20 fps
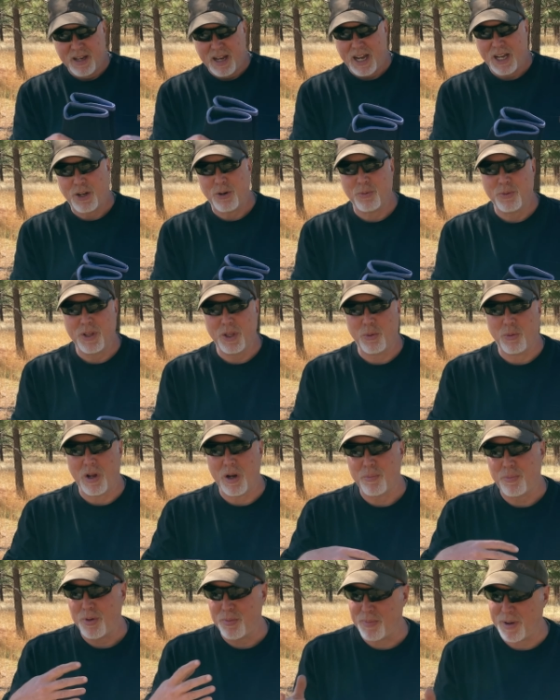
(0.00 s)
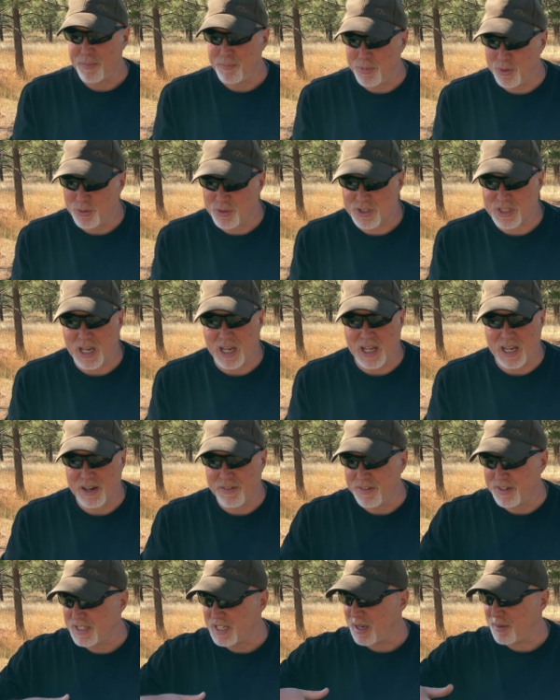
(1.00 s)
I don't really want to put my boots on
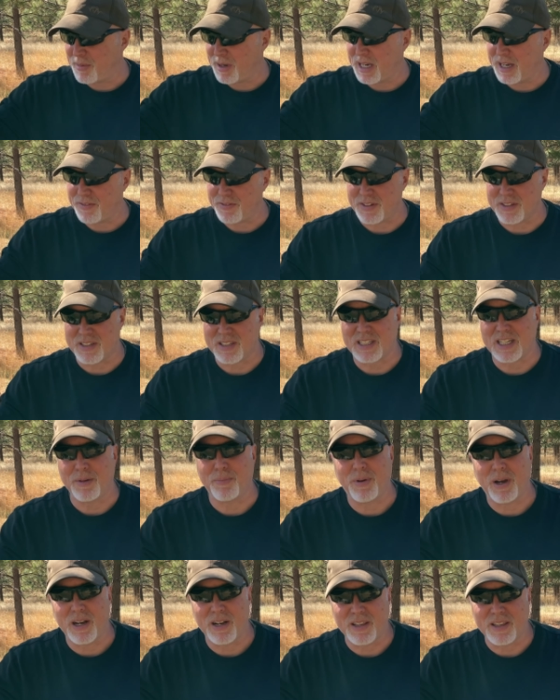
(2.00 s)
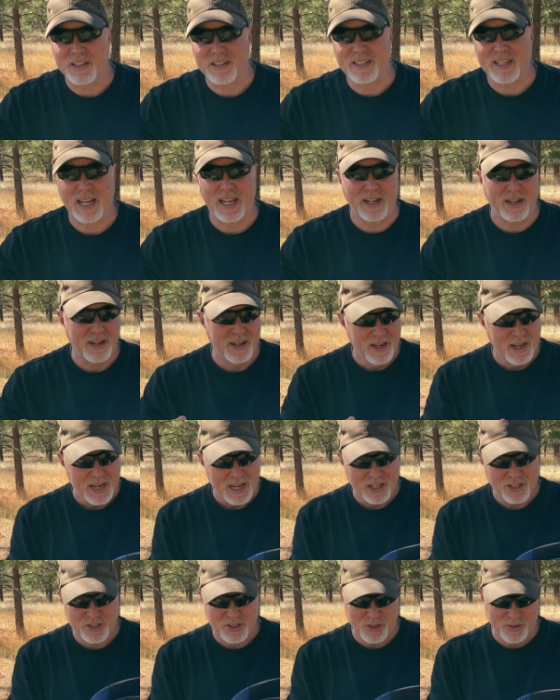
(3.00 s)
every time I have to step out of the tent,
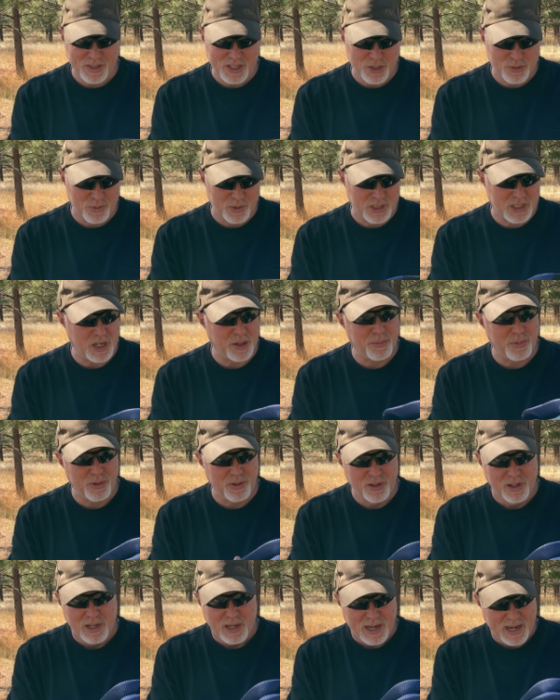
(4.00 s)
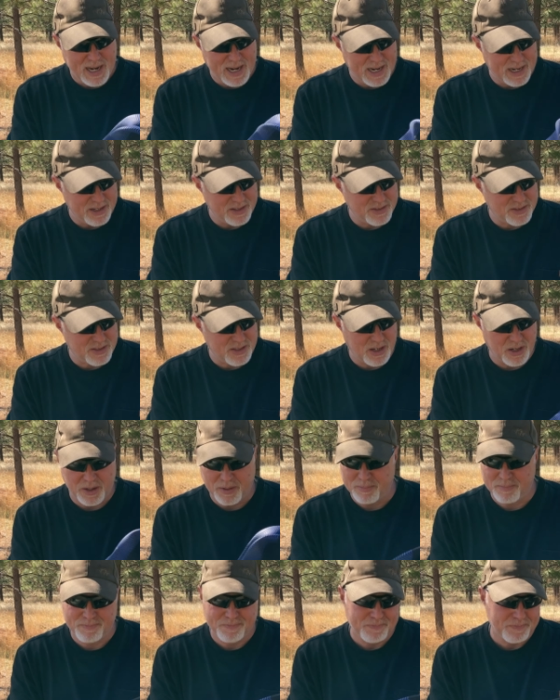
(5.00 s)
and so these will double as
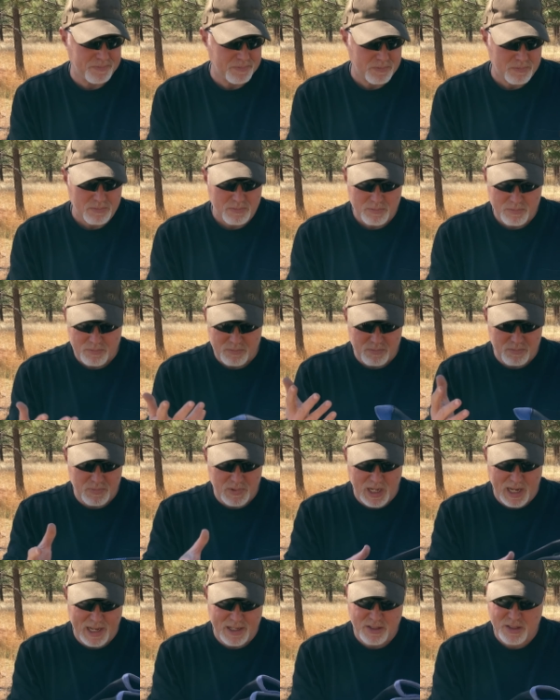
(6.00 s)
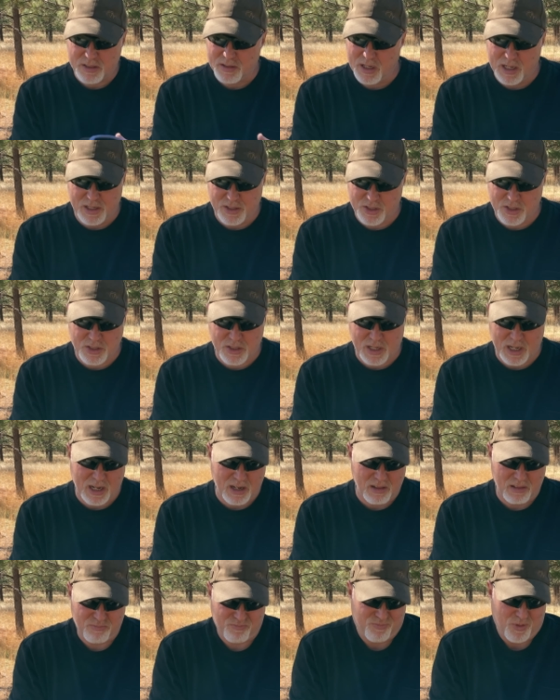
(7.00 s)
just kind
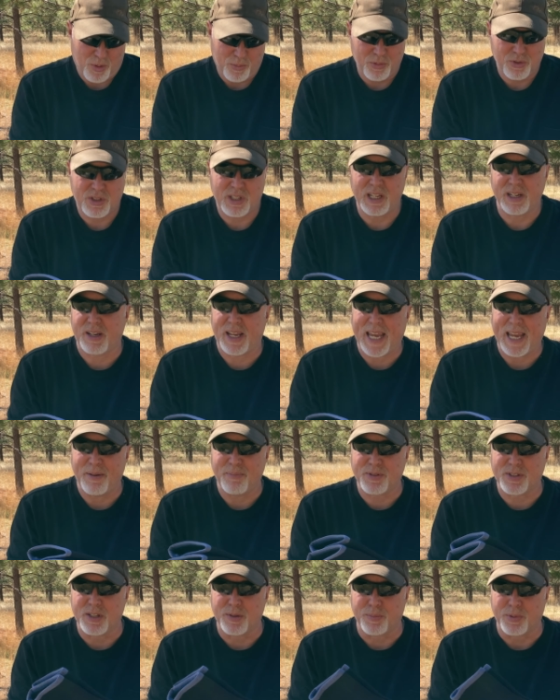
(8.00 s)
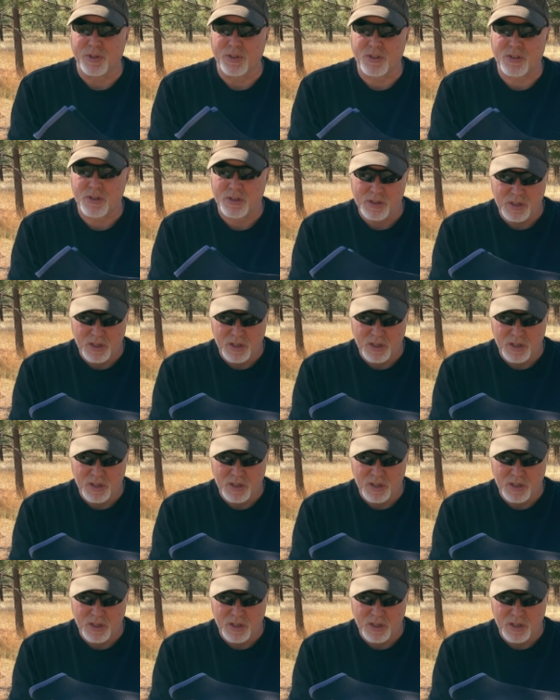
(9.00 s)
of almost like camp slippers.